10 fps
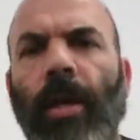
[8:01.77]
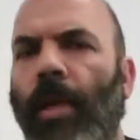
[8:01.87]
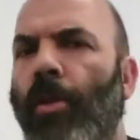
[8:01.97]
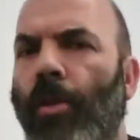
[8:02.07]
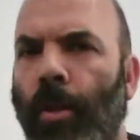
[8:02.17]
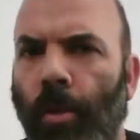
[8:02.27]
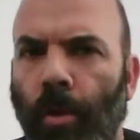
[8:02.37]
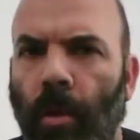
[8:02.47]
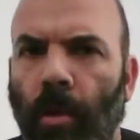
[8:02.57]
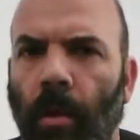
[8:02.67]
It is
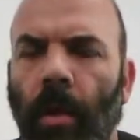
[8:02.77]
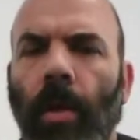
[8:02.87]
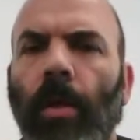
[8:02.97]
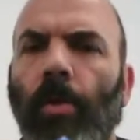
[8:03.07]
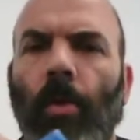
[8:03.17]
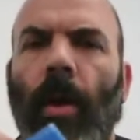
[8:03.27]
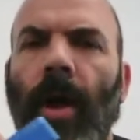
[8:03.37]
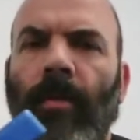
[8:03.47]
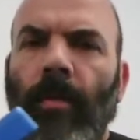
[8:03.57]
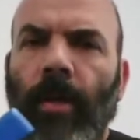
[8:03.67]
seasonal, so I
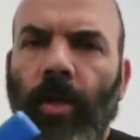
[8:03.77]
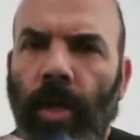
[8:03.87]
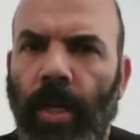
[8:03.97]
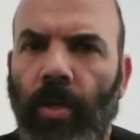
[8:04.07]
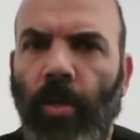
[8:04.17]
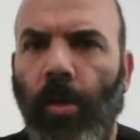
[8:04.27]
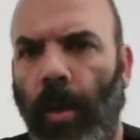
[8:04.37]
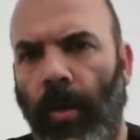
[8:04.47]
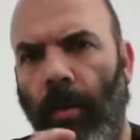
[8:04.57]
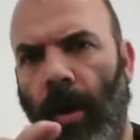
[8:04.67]
have to make changes
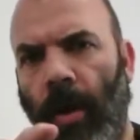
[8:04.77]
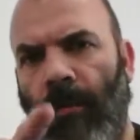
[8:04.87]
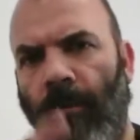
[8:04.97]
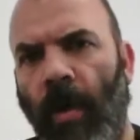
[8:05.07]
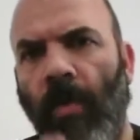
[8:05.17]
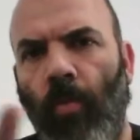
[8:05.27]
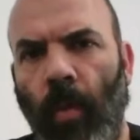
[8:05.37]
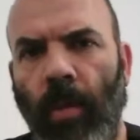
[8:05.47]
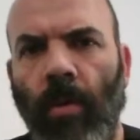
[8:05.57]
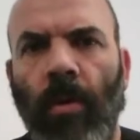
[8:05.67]
fall and
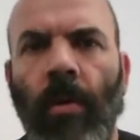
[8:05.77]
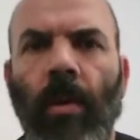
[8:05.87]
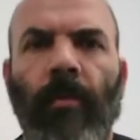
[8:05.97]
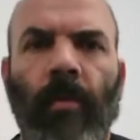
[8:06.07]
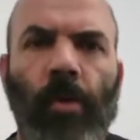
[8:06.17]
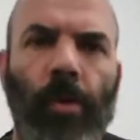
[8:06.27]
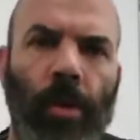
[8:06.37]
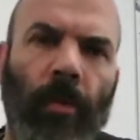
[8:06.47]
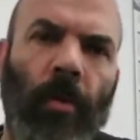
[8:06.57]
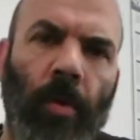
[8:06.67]
winter versus
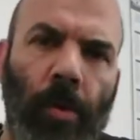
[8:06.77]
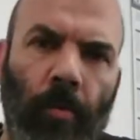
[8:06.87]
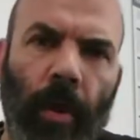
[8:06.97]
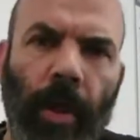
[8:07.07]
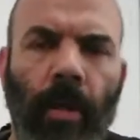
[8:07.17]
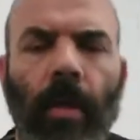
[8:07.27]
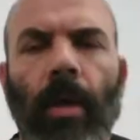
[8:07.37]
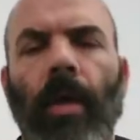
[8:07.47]
summer and spring.